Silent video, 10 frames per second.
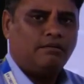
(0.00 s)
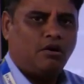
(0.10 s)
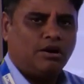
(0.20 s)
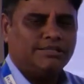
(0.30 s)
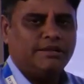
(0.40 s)

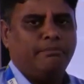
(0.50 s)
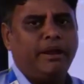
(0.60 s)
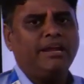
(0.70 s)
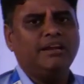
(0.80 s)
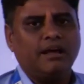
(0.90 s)
are the
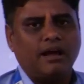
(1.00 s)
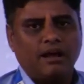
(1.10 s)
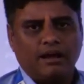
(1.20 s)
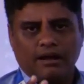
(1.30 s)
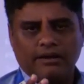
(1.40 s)
main
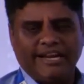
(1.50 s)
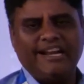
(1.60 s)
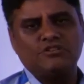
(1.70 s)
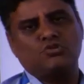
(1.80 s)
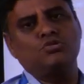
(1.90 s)

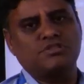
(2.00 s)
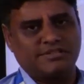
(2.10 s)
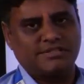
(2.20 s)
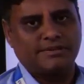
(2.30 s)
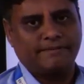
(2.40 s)
data
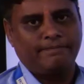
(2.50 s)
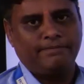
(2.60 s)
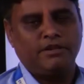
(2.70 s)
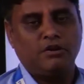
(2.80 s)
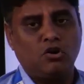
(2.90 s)
sources.
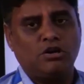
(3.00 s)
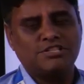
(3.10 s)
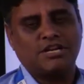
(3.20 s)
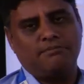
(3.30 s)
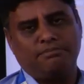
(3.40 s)
The
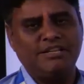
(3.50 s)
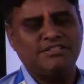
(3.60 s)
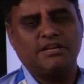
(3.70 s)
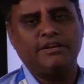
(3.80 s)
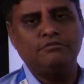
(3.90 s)
large
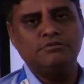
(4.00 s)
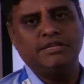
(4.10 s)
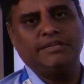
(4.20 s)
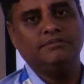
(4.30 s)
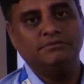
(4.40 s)
companies are
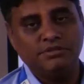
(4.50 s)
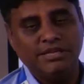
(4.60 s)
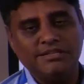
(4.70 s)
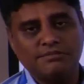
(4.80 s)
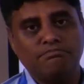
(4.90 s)
using
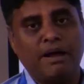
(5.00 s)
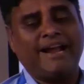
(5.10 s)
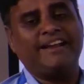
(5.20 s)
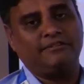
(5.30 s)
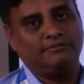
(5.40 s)
these
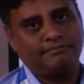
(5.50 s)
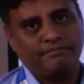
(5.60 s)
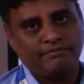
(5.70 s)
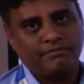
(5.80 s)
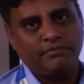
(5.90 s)
backend.
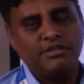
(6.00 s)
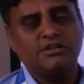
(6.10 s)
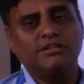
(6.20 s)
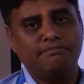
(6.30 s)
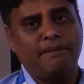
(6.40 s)
These
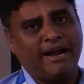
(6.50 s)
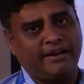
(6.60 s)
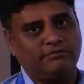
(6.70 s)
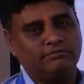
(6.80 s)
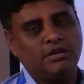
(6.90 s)
are the
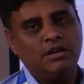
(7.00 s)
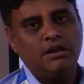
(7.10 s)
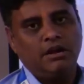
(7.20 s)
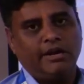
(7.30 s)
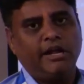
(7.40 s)
backend.
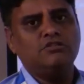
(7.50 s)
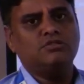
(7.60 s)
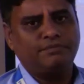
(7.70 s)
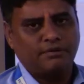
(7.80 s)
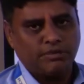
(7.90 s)
And
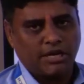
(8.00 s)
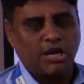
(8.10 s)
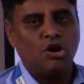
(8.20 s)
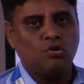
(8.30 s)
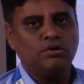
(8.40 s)
also from the
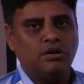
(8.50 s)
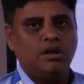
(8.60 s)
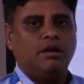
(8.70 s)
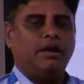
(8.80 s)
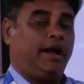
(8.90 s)
cloud
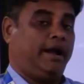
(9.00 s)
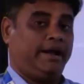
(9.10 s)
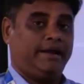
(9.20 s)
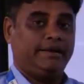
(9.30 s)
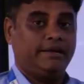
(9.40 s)

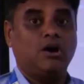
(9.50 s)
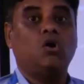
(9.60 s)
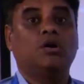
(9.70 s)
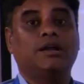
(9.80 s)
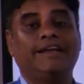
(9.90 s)
and
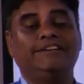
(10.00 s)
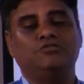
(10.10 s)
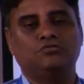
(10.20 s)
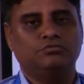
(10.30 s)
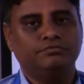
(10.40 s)
online
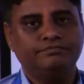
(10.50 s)
too.